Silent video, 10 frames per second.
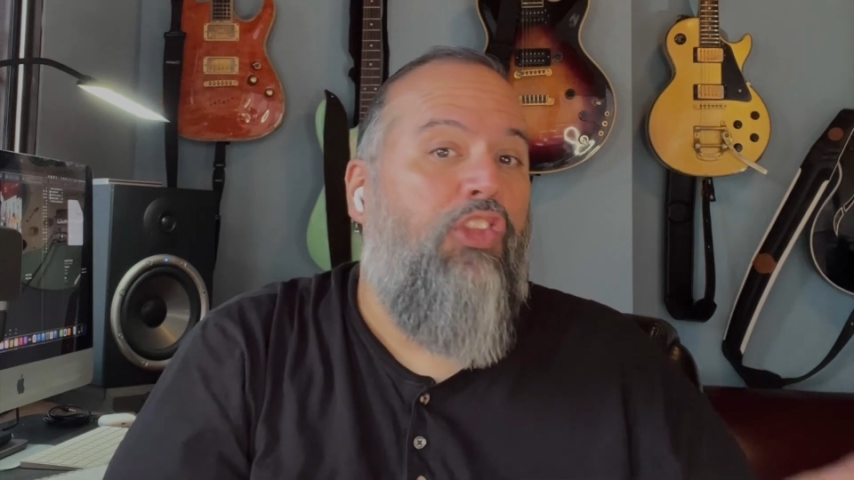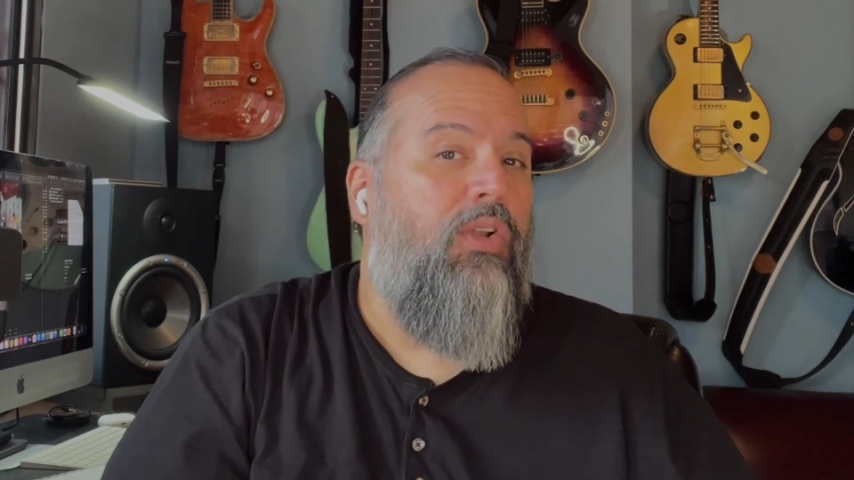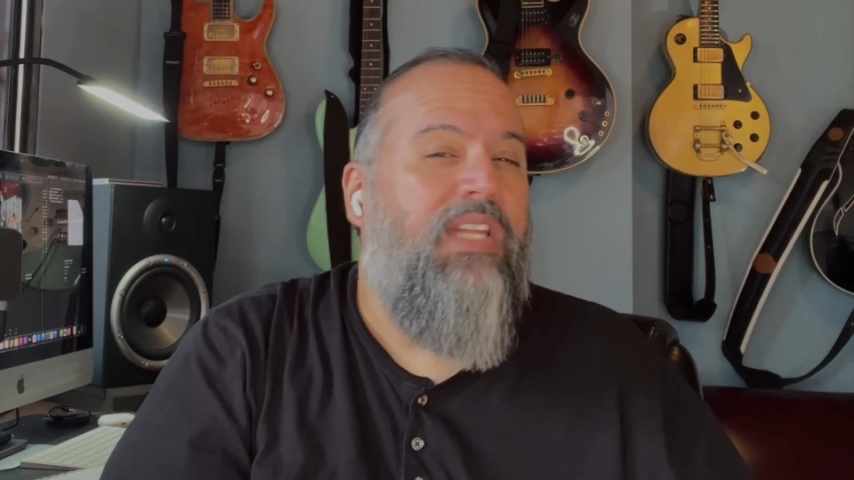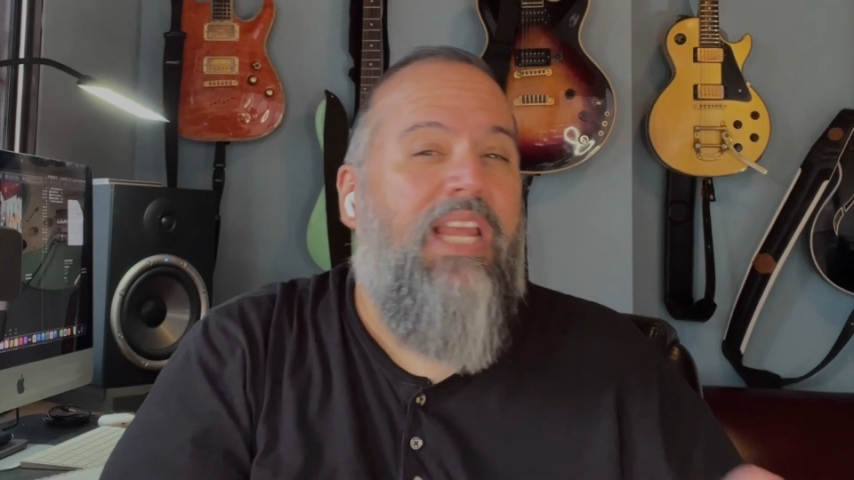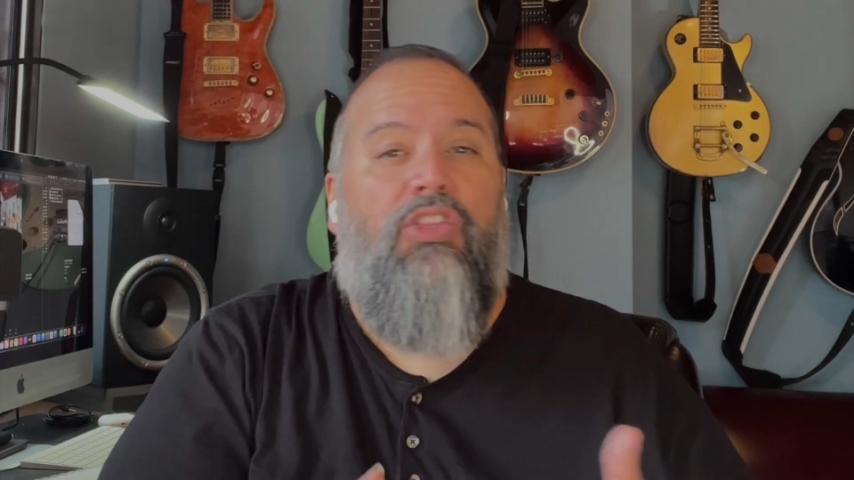
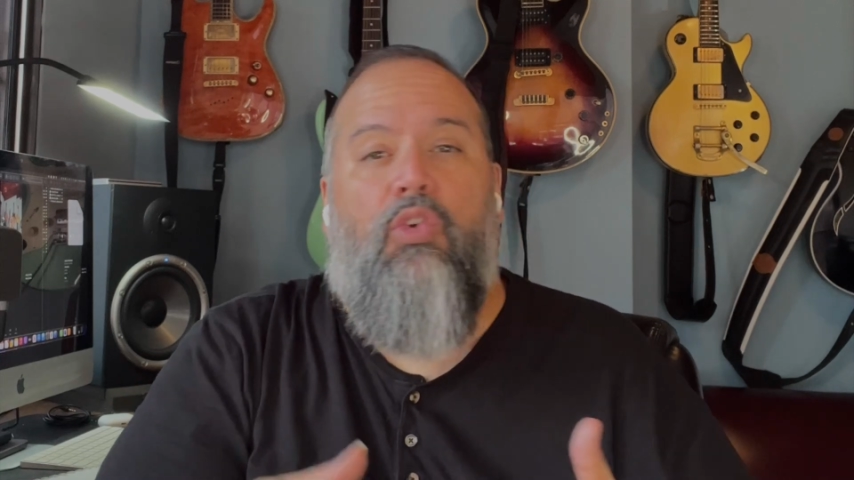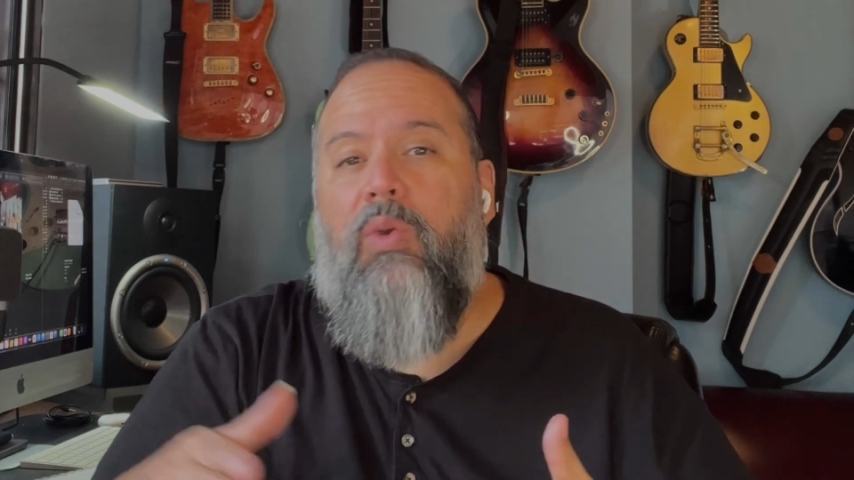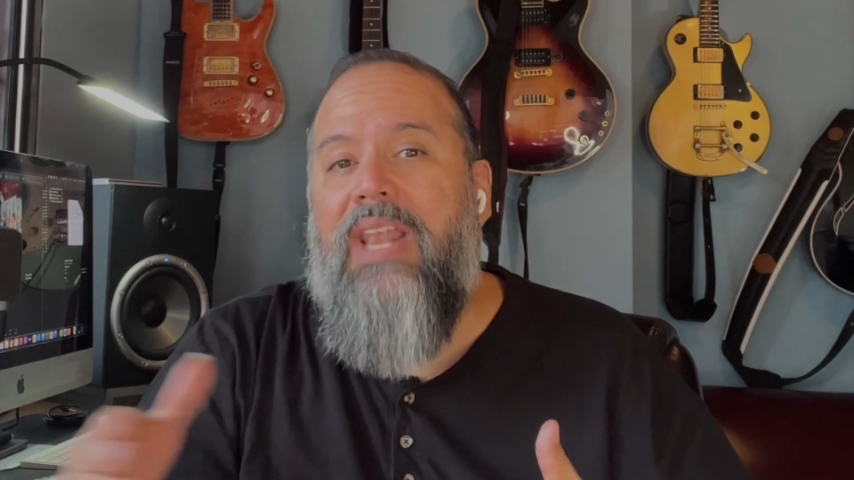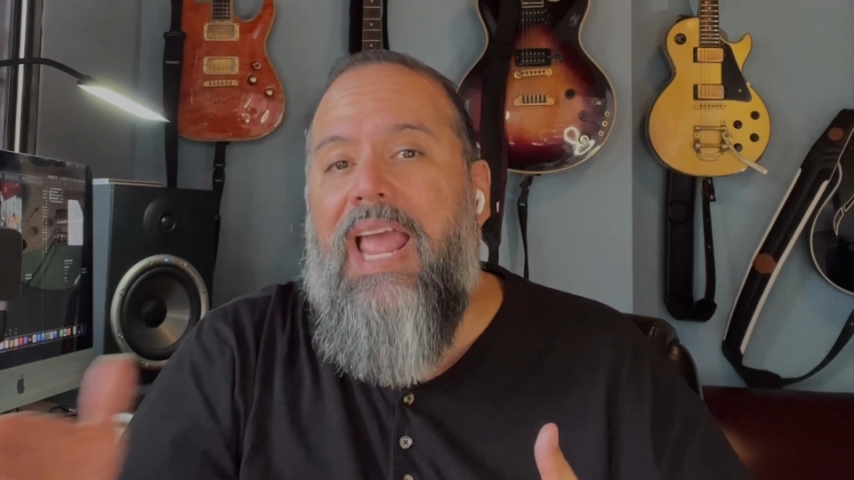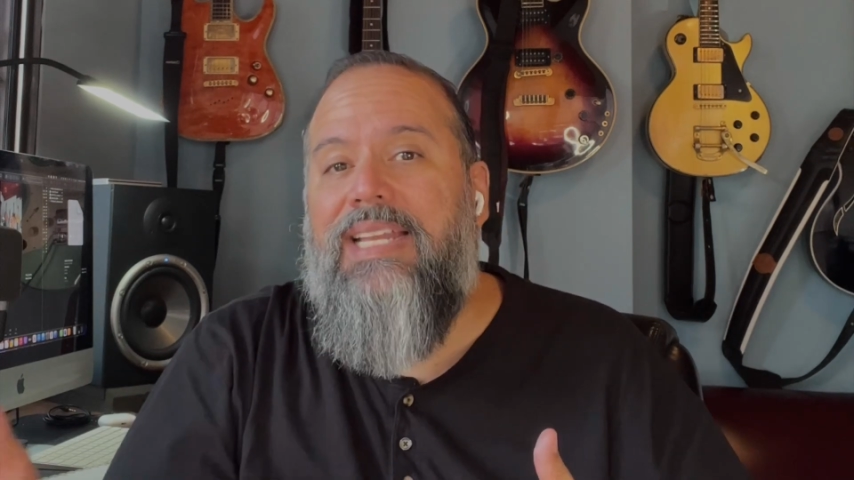13 through
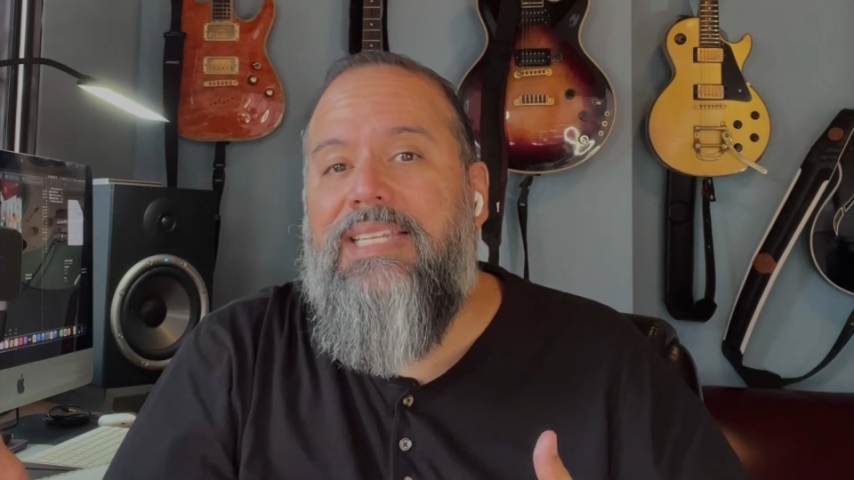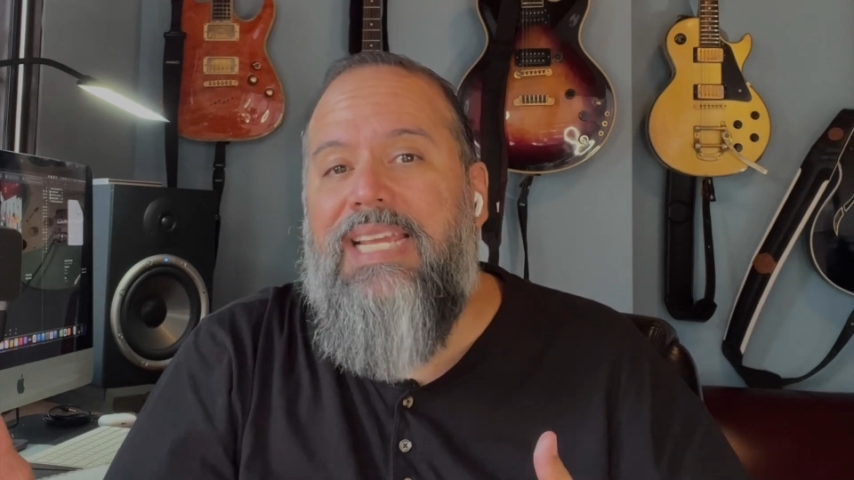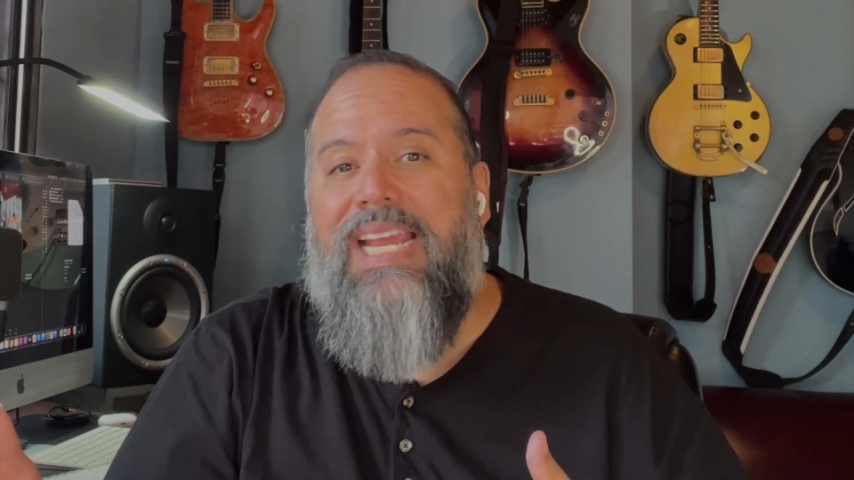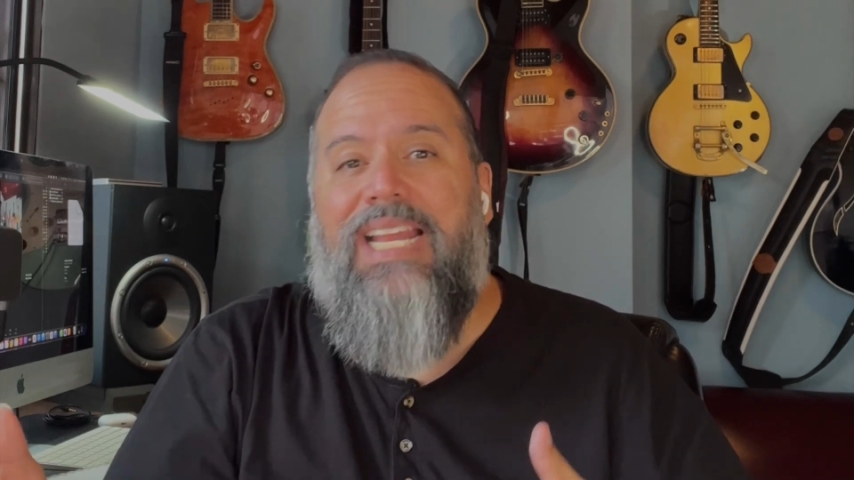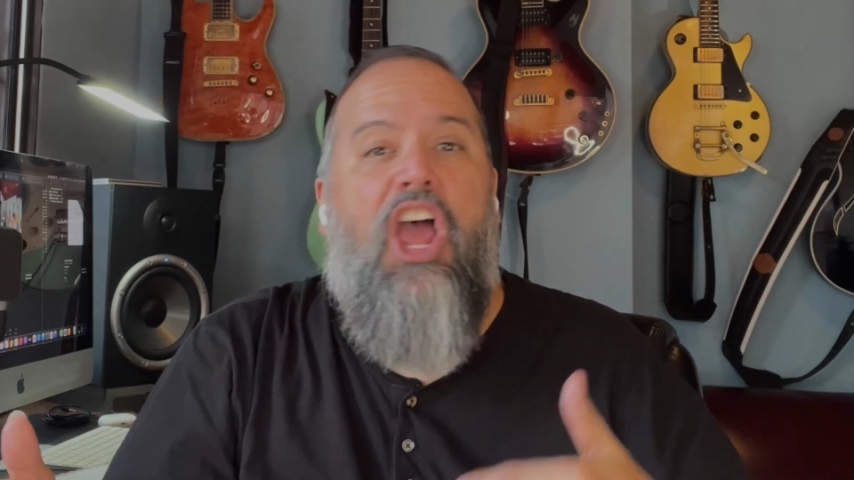
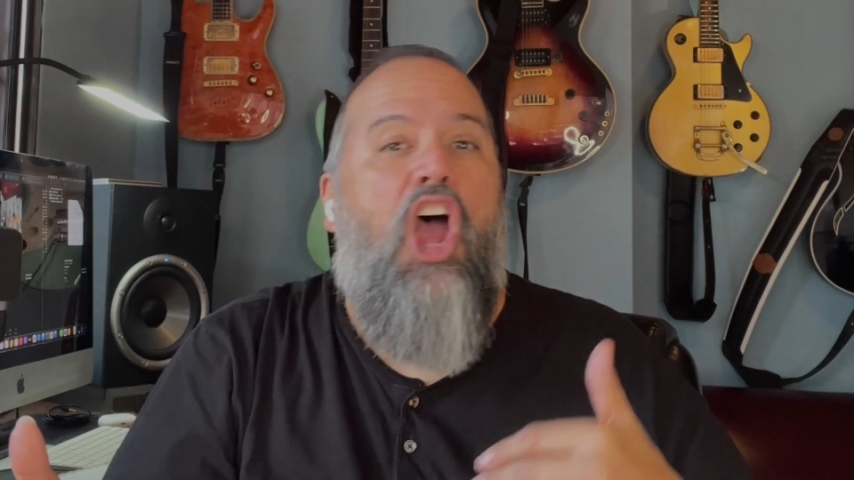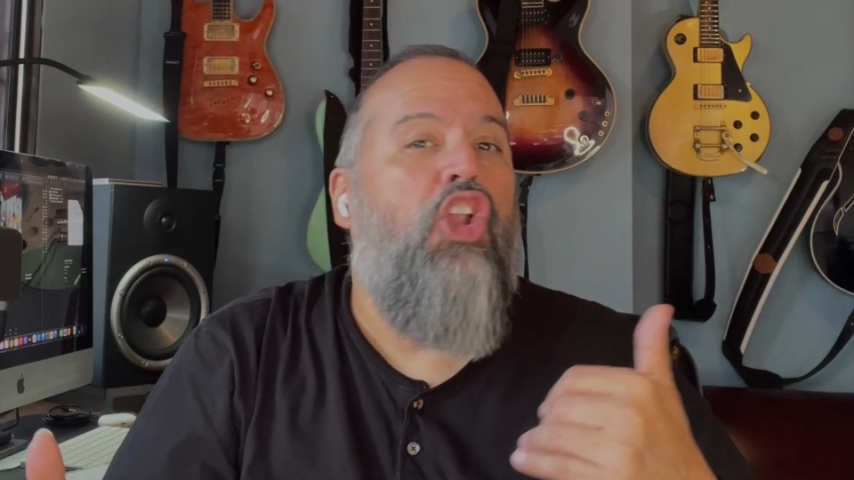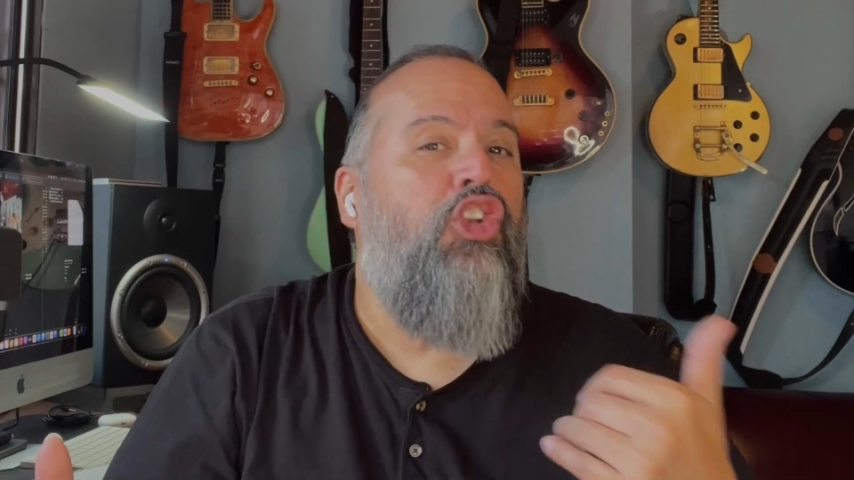19